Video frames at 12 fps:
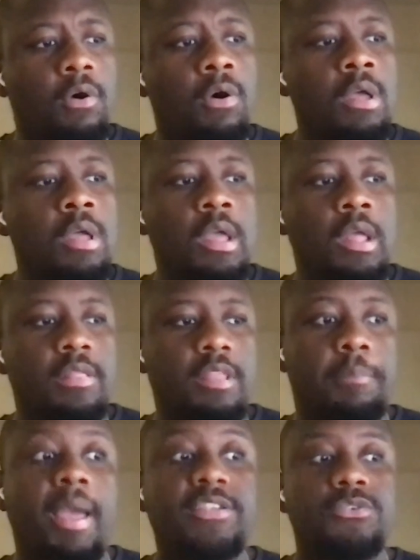I thought
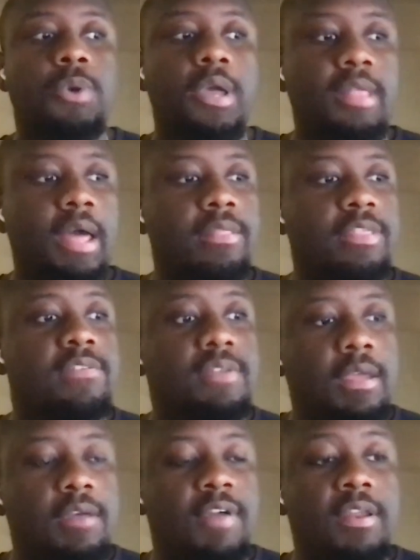the best way that
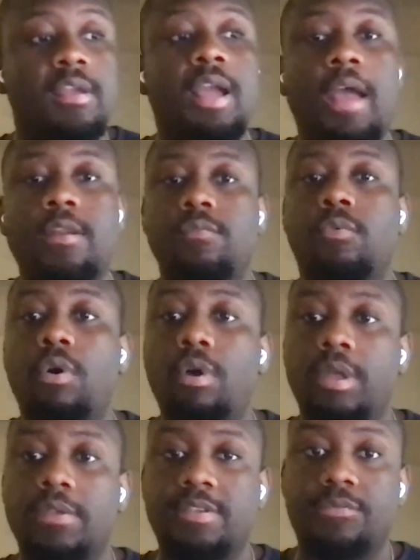this event could kind of
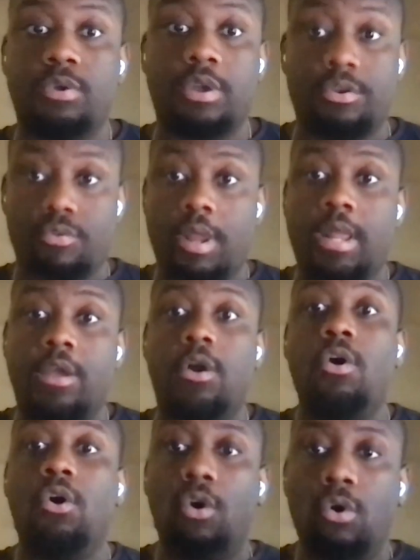work is if we can create like
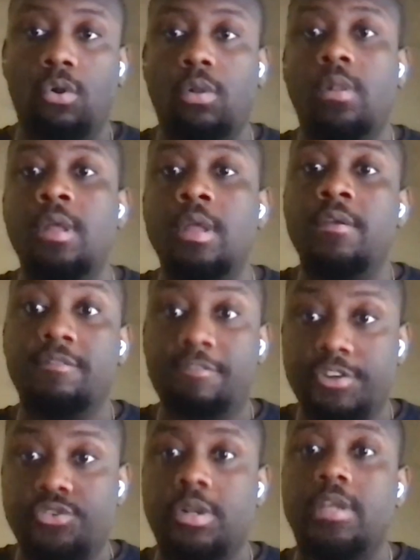a whole
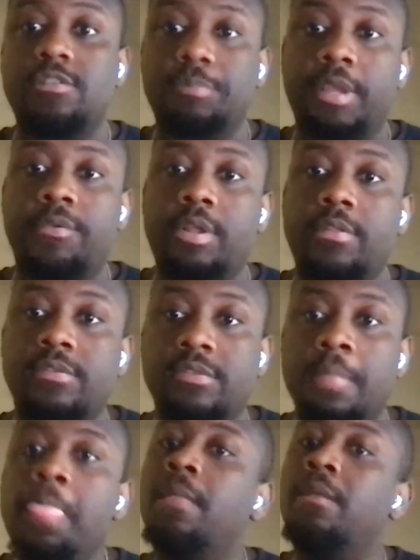visual
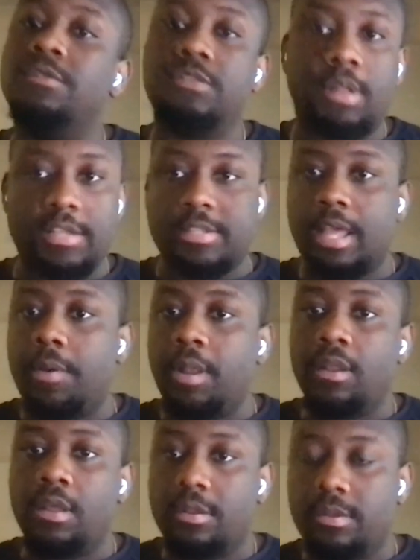experience. So that's how
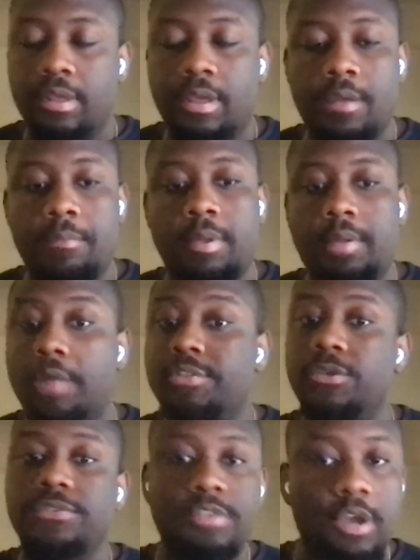I learned how
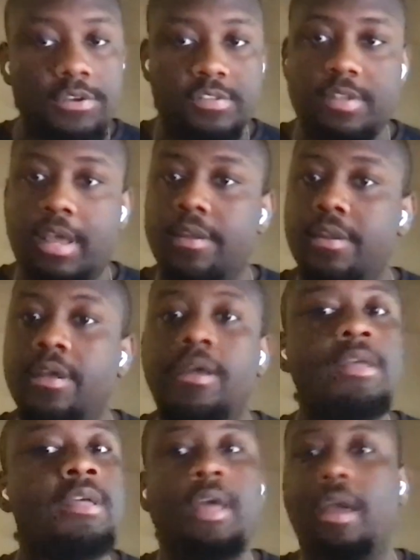to use Touch Designer
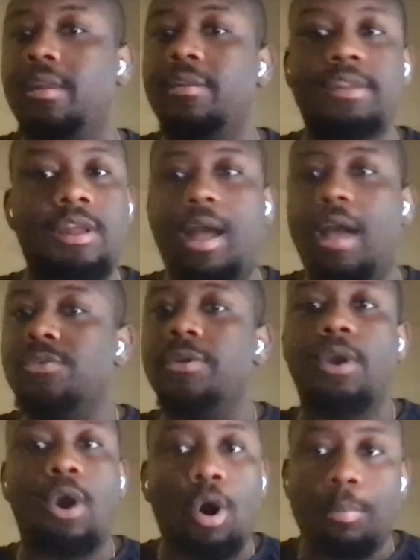and, you know, how to
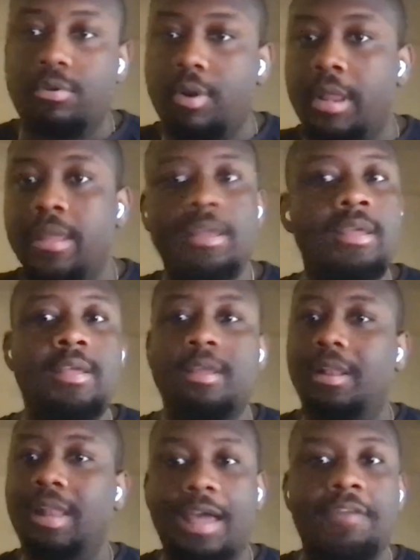incorporate
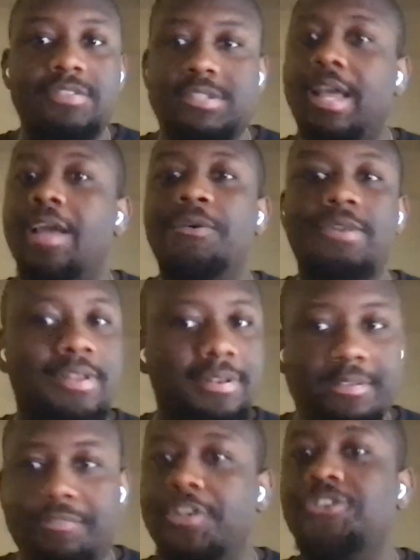live sound
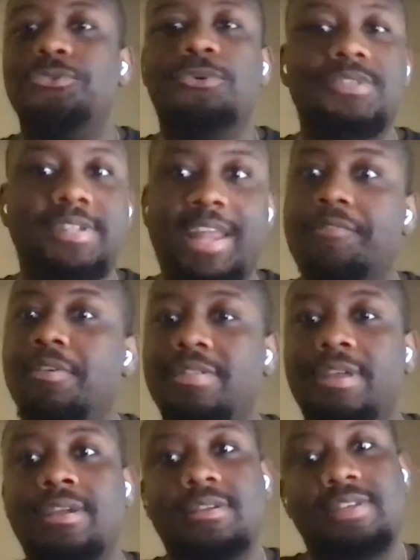and visuals and
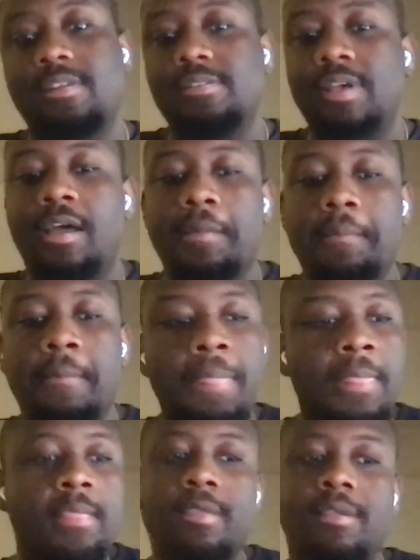everything. But at the time,
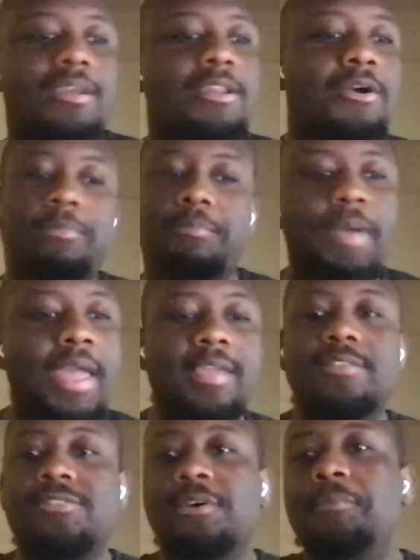you know,
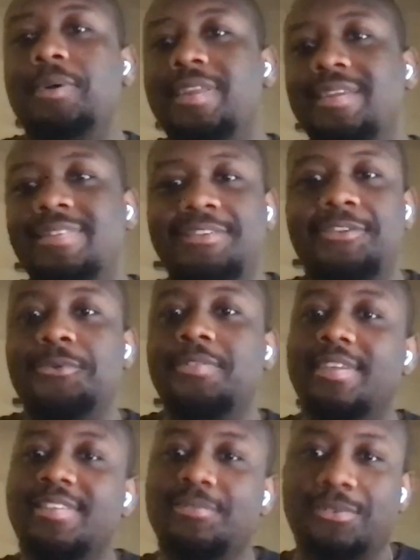paying somebody to do
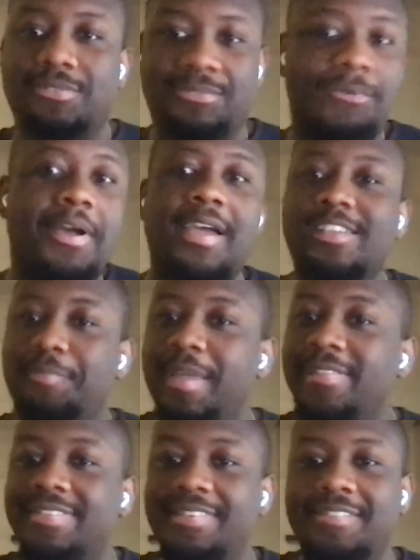this was quite
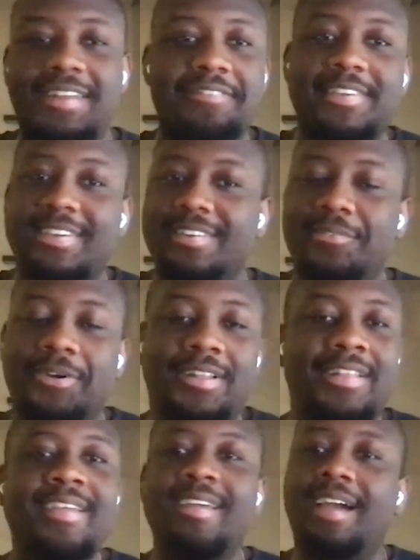expensive, and I figured,
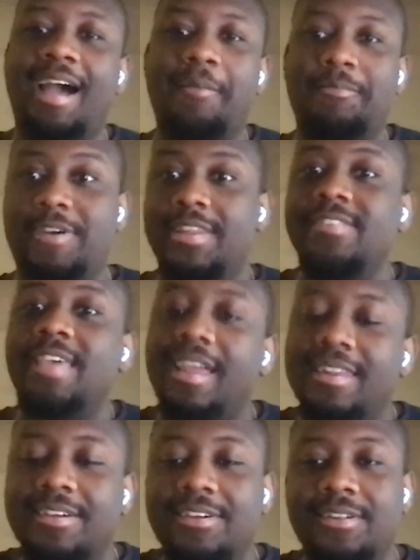well, I'm fairly
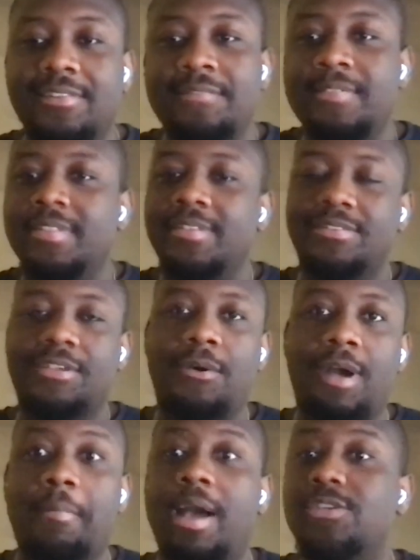technical,
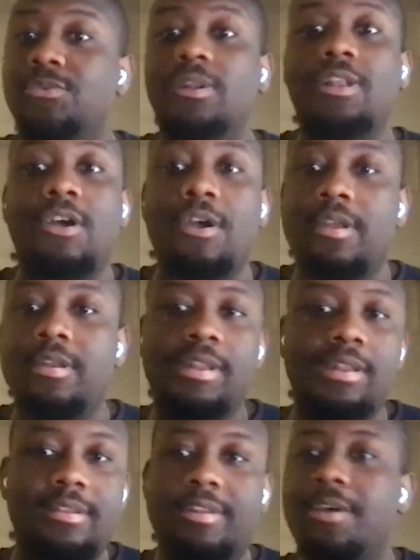so I might as well learn.
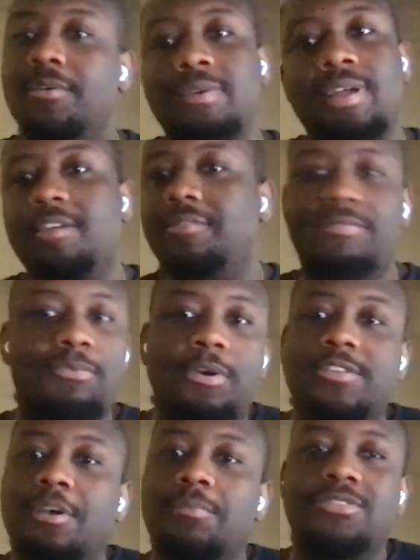And, you know, if
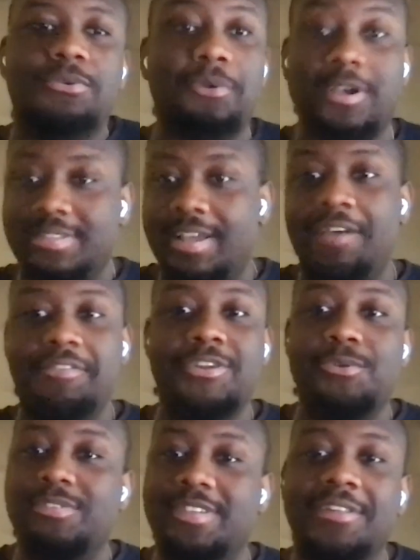worse comes to worse, I have a
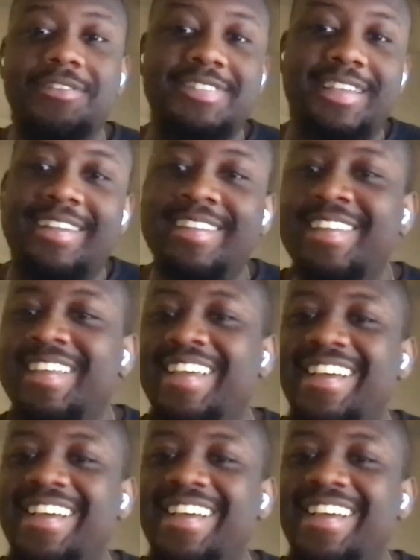new skill set.